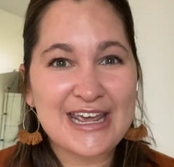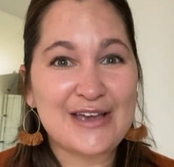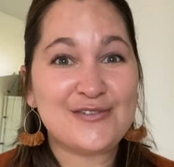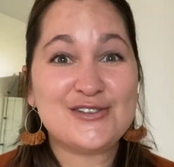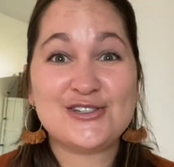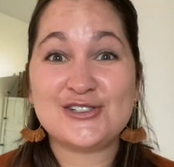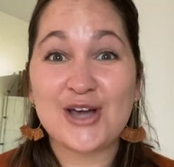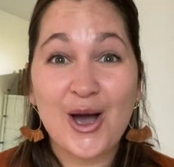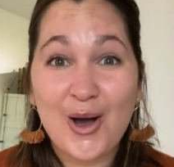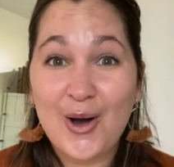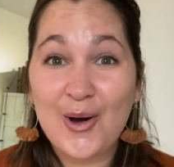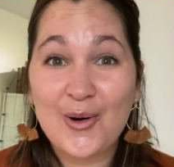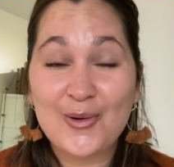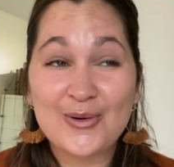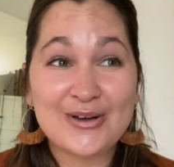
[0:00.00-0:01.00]
If
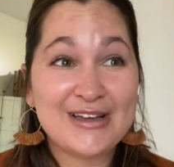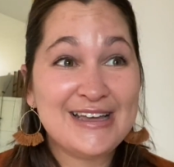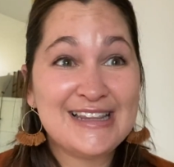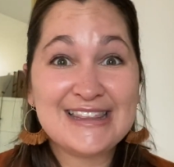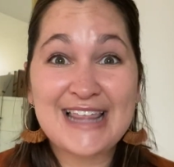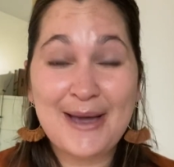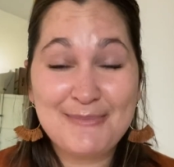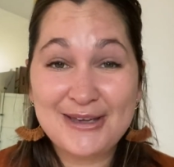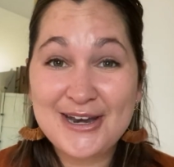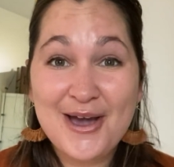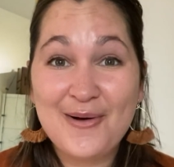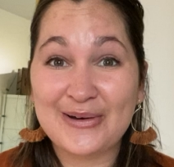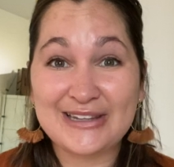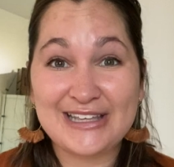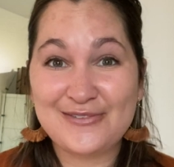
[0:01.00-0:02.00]
so, let me
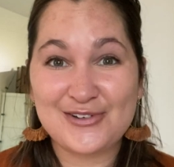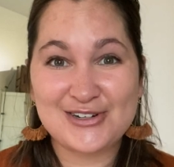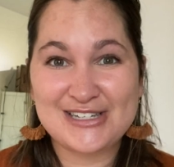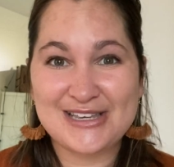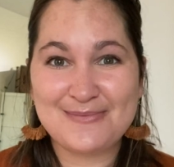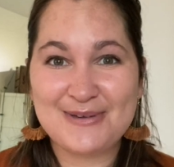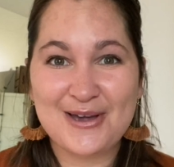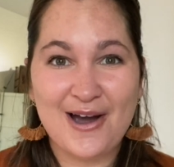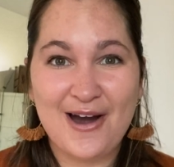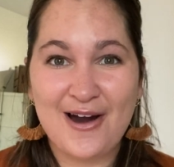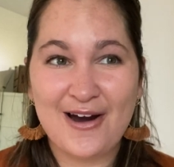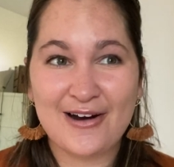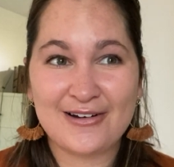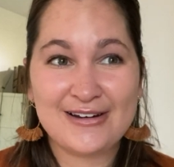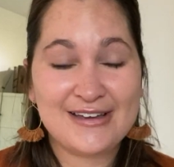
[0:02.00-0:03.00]
know and leave your
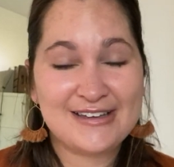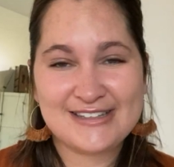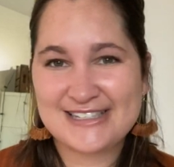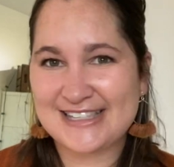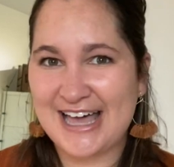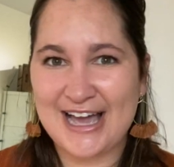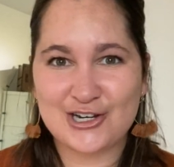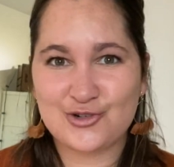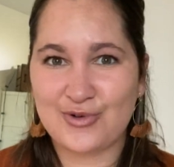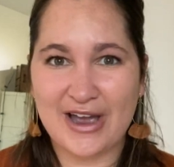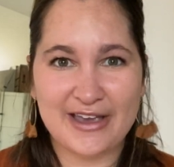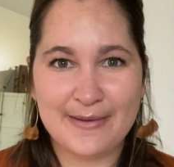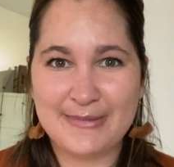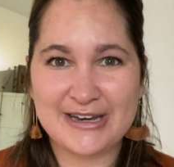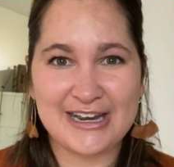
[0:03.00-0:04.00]
TBR /
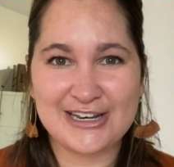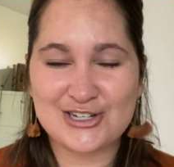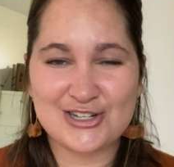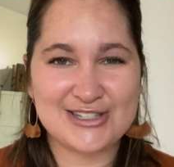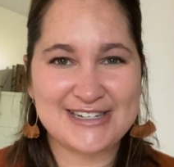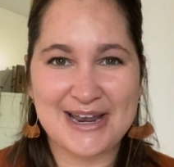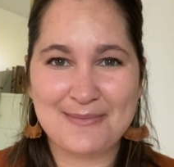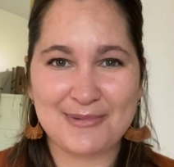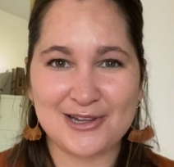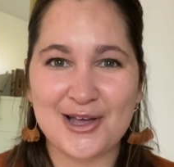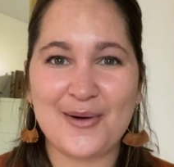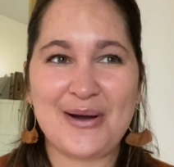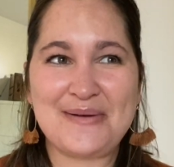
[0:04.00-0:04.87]
recommendations down below.